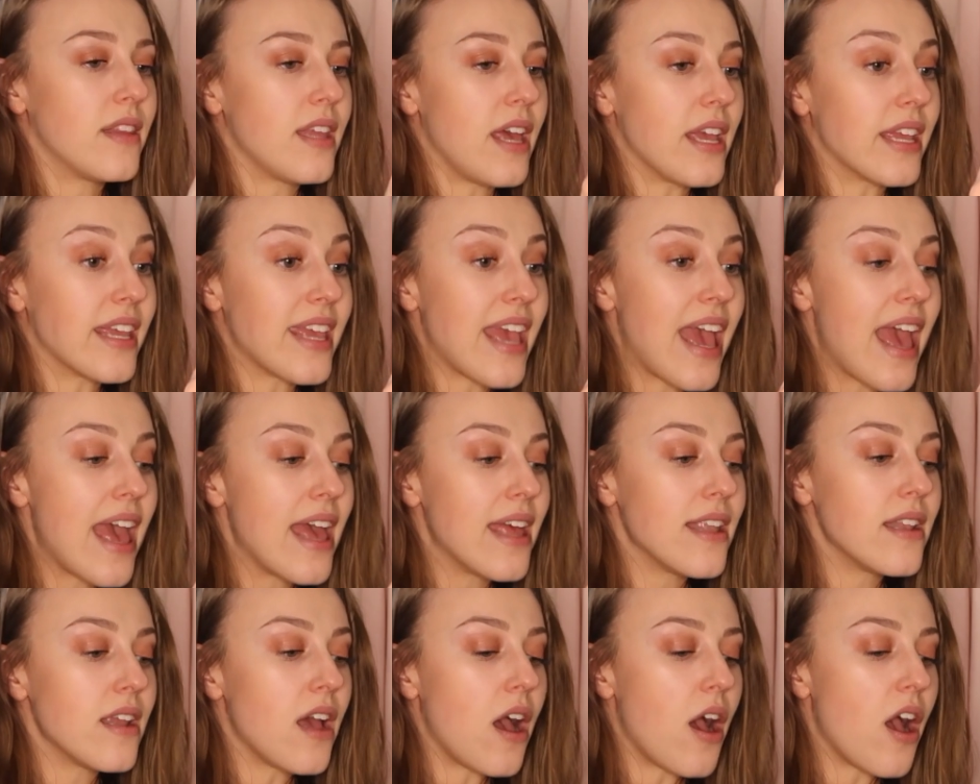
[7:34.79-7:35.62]

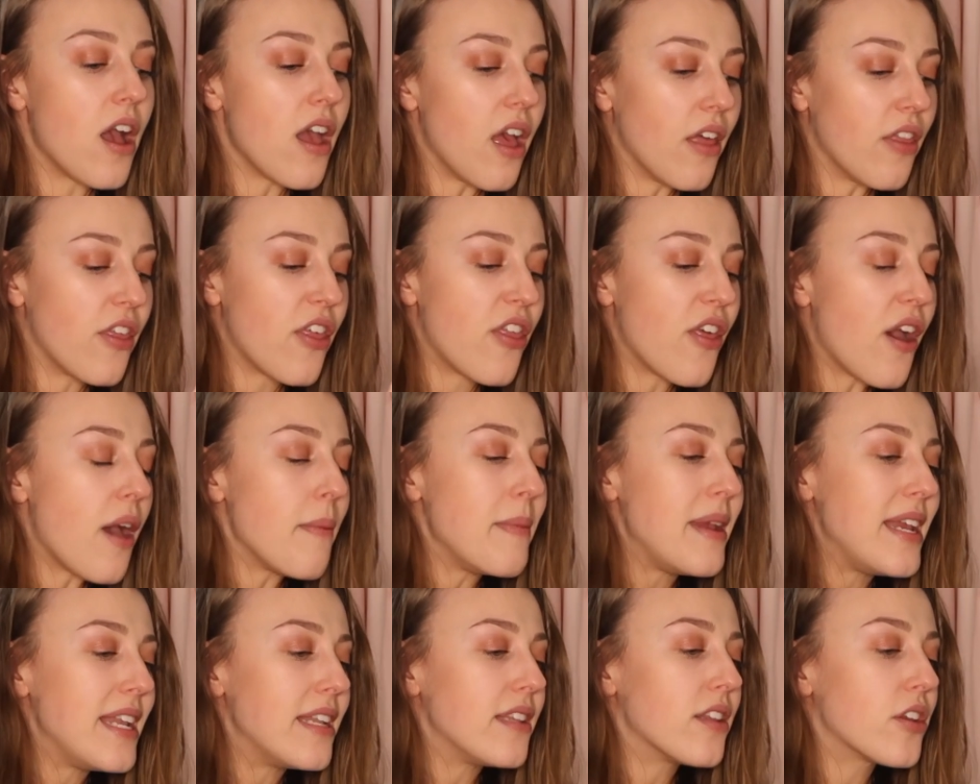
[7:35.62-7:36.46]
Again, I
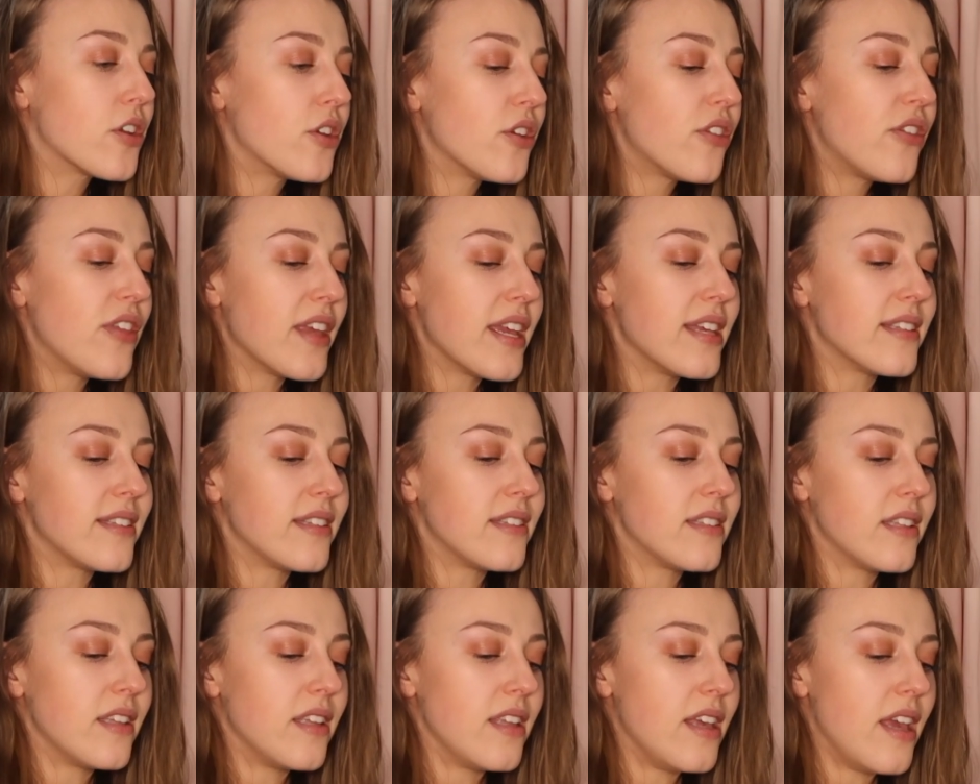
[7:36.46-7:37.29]
mean, the good thing
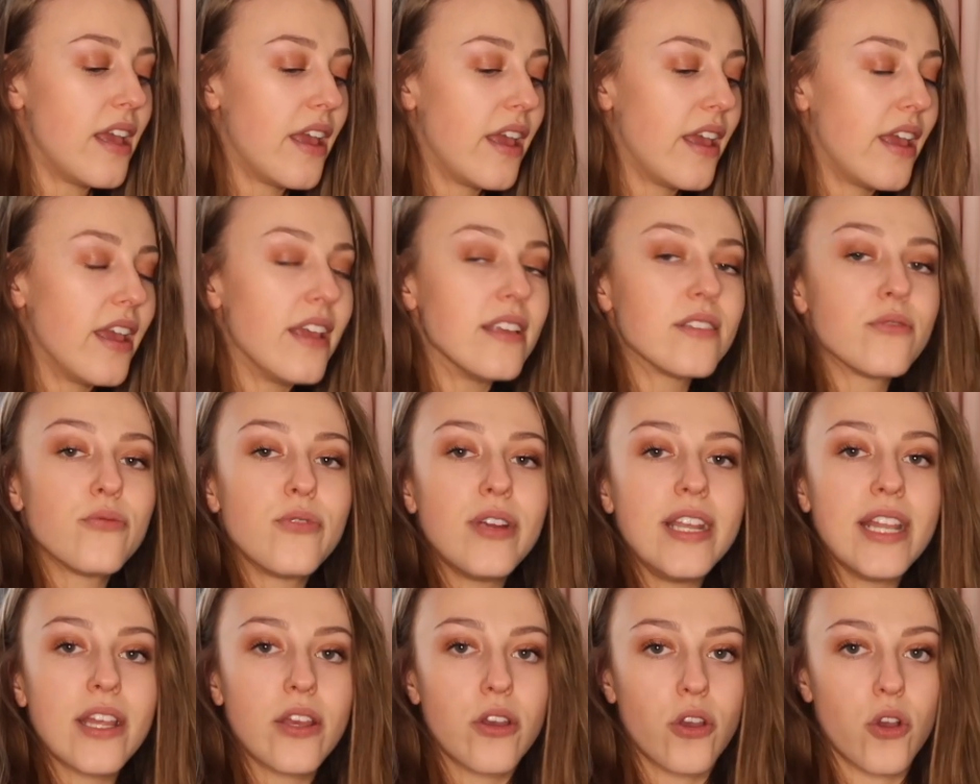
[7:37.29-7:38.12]
is that it is
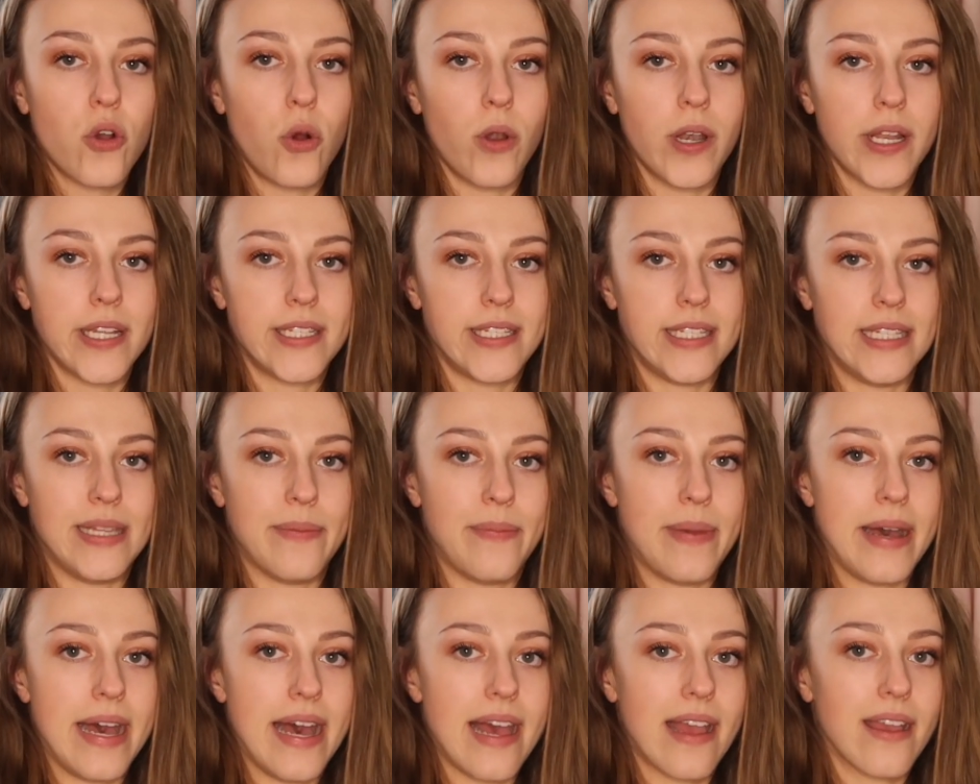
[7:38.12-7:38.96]
really good quality, the
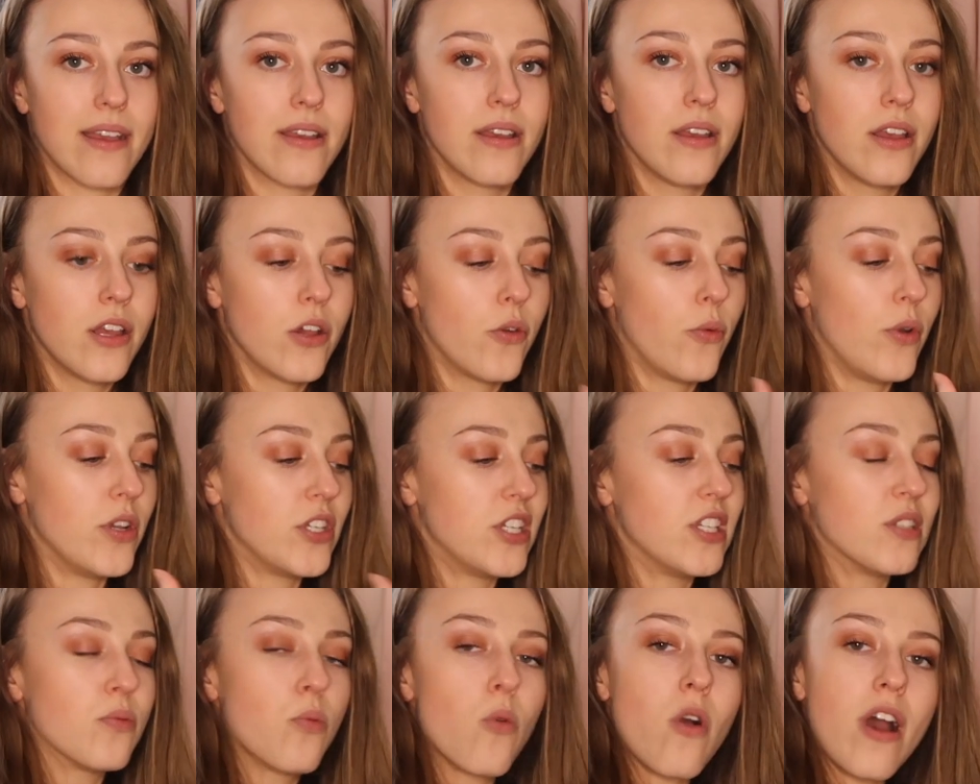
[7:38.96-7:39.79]
bag,
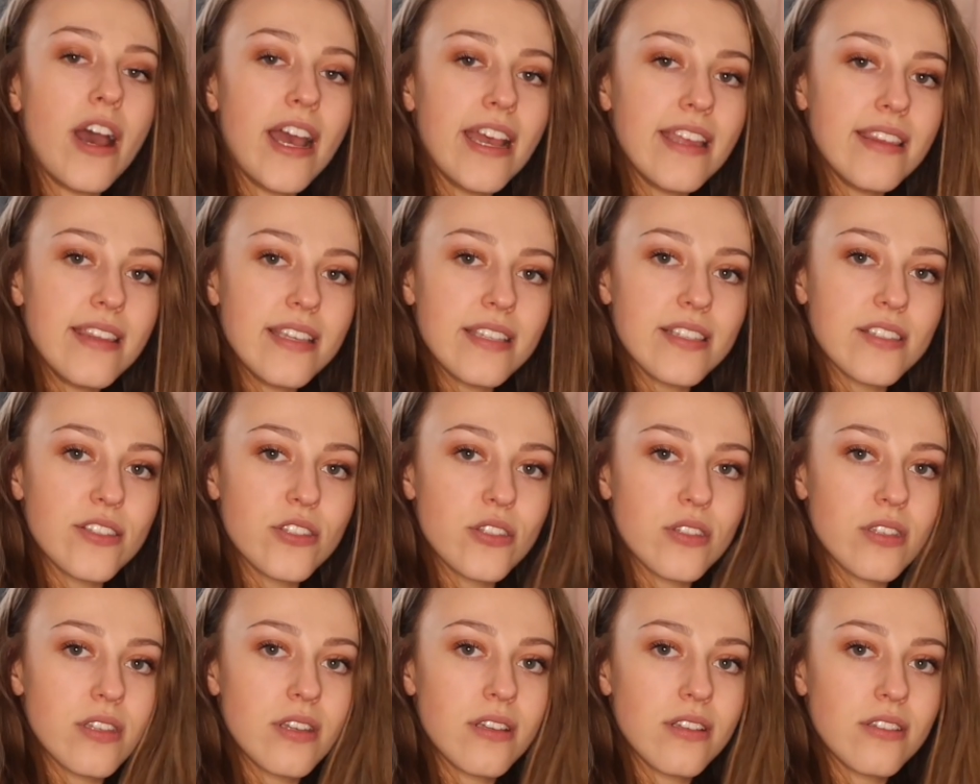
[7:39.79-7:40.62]
which is why
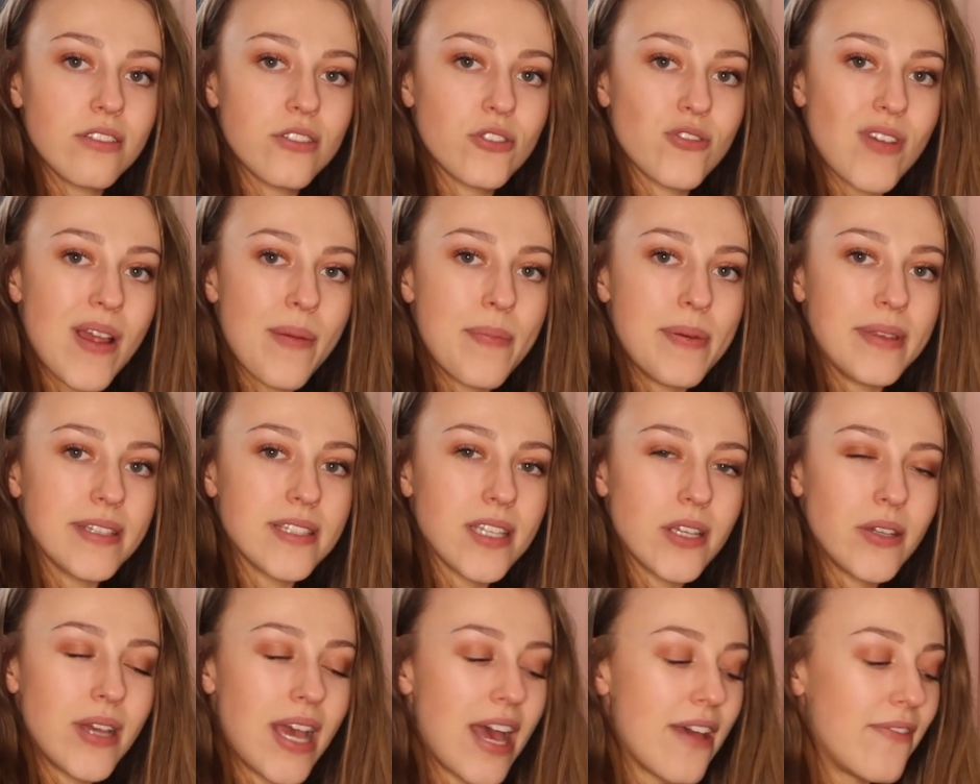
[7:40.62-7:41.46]
this strap is
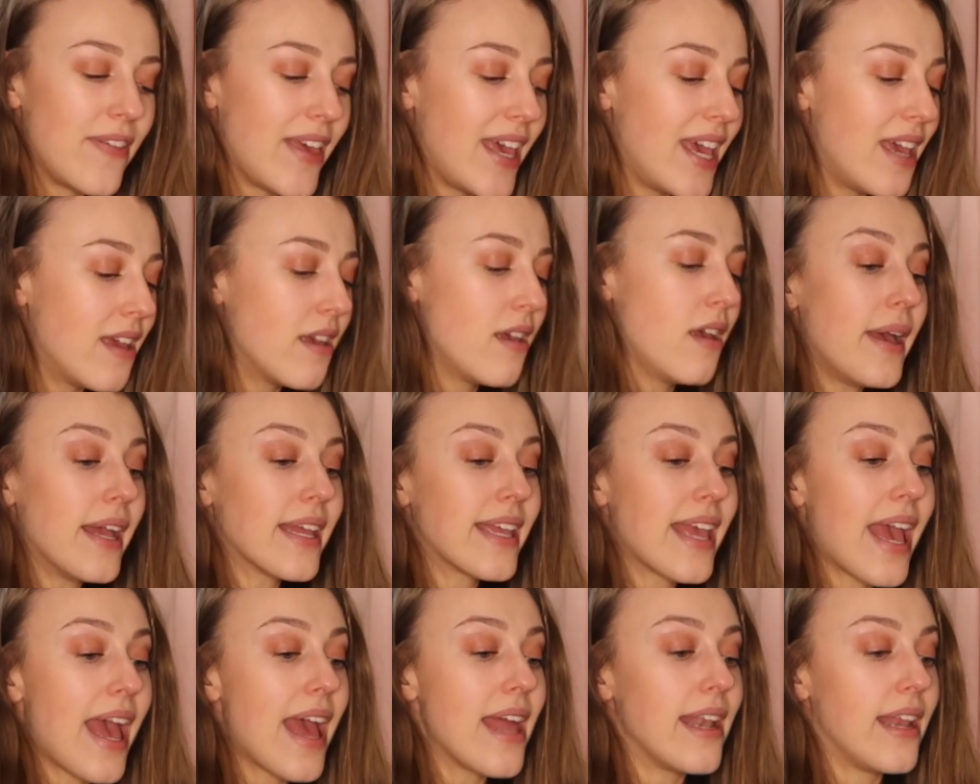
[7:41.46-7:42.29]
so heavy. But
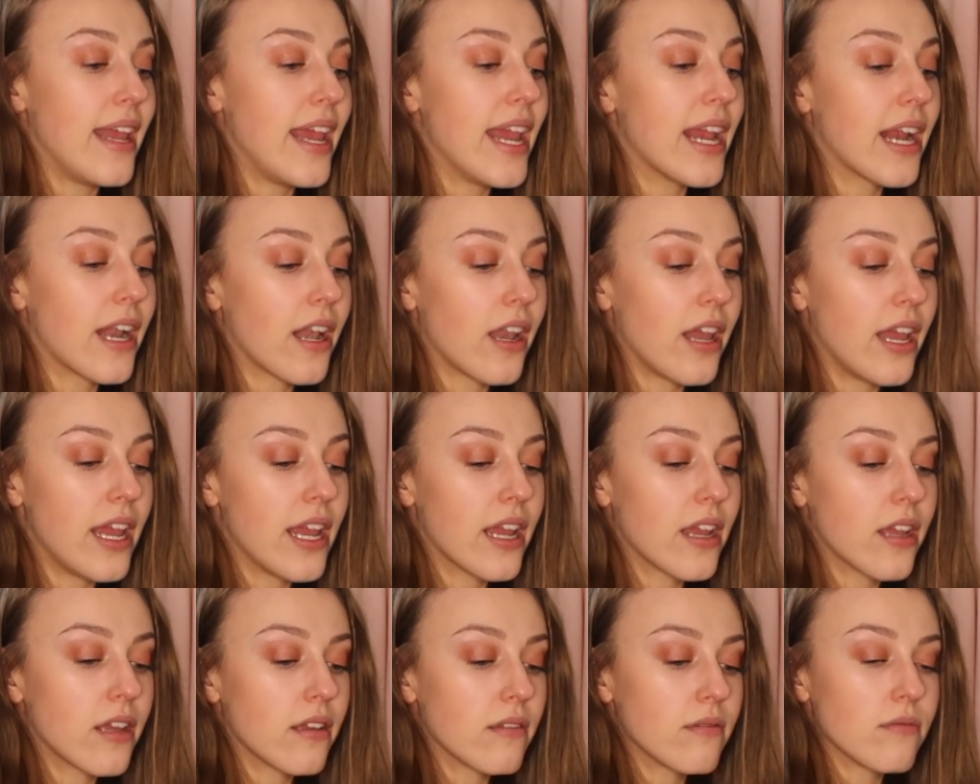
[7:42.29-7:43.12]
again, it
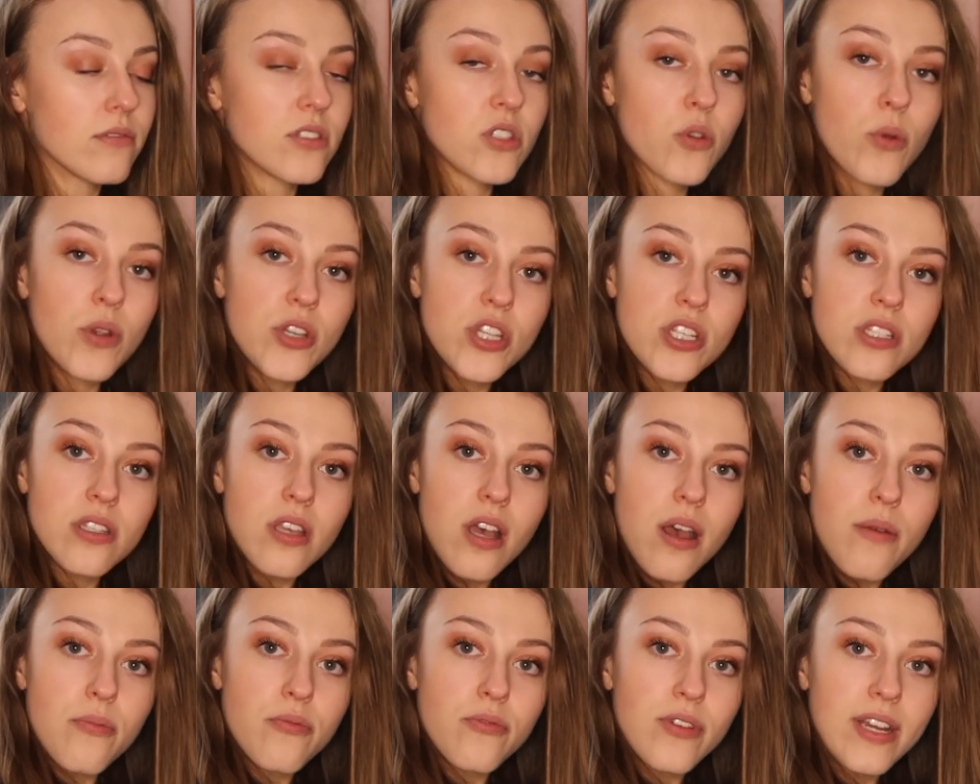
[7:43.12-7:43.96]
squishes
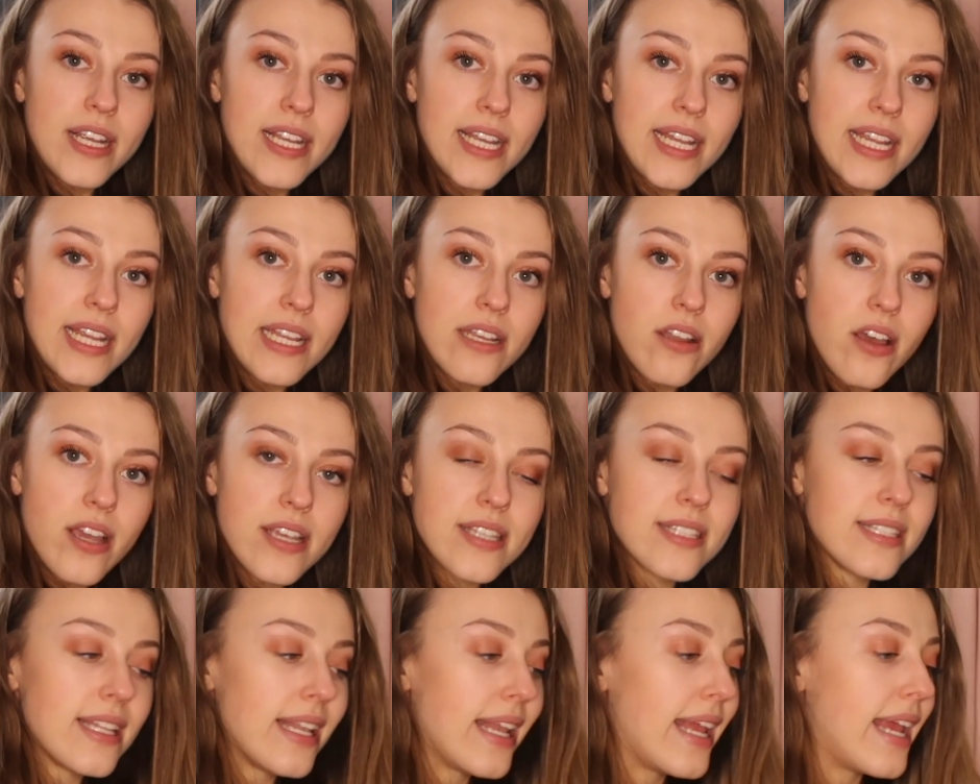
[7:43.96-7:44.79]
up really
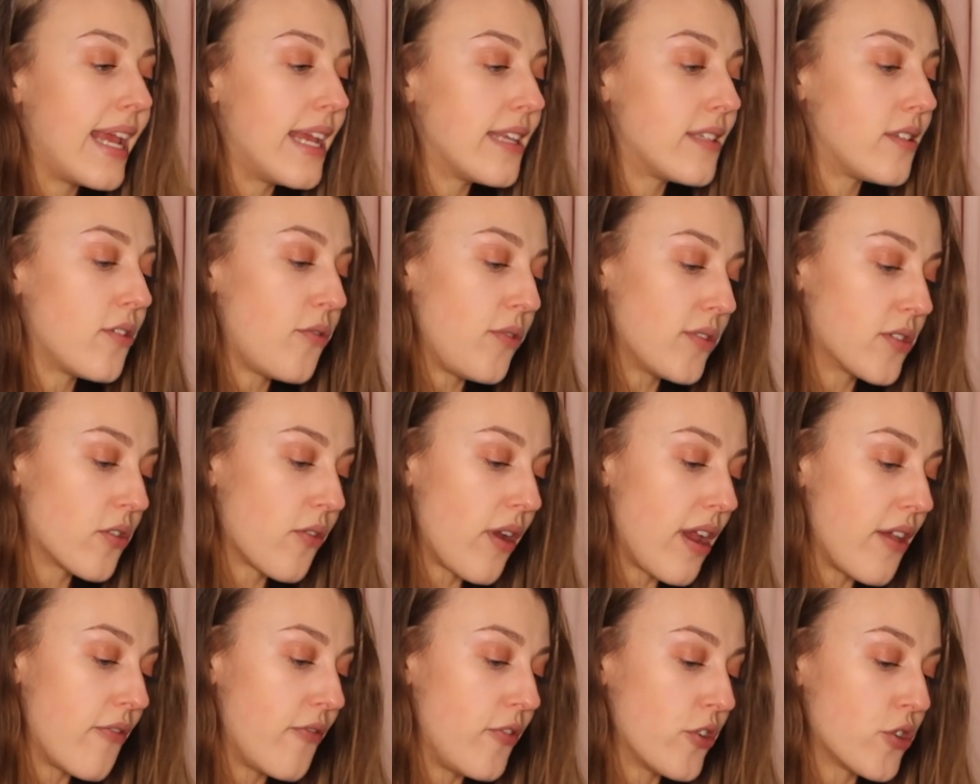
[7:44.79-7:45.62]
nicely, so it's
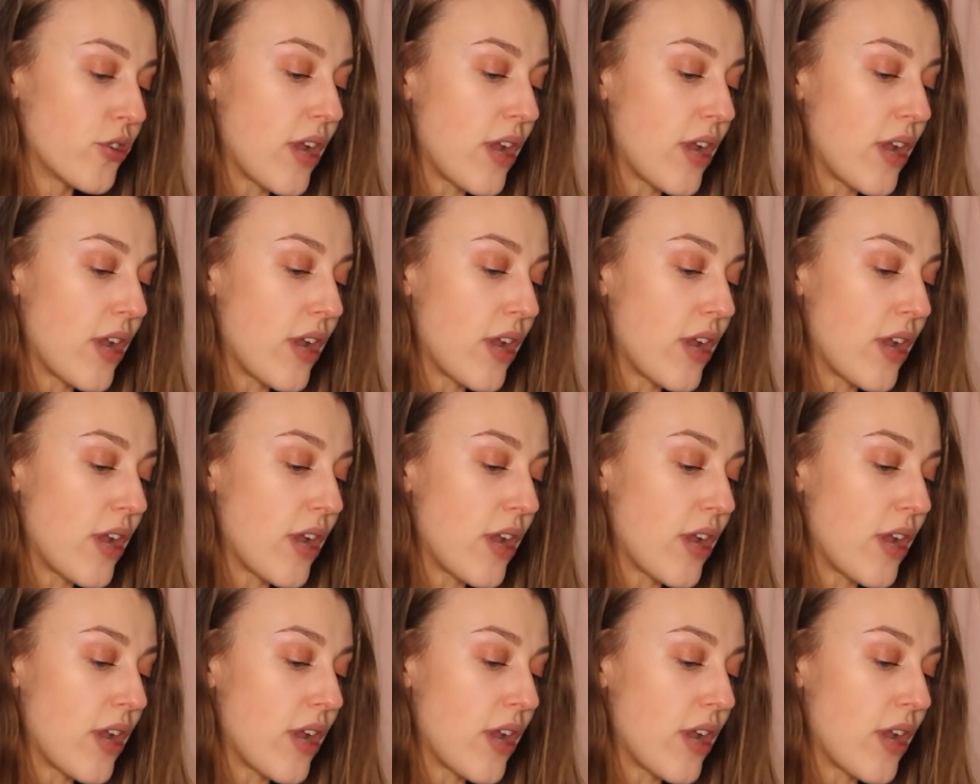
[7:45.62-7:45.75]
great for